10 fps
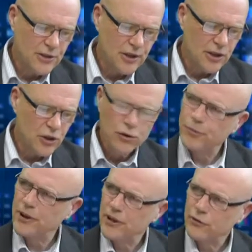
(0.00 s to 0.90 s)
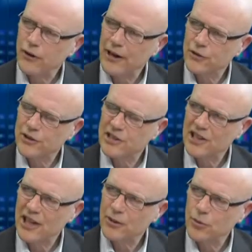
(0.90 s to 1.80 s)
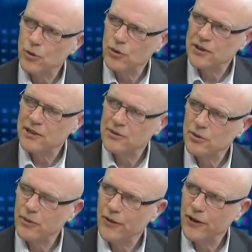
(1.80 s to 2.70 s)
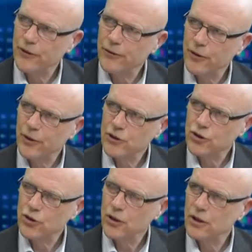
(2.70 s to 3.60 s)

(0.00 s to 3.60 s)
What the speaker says: European Round Table seems to be very influential.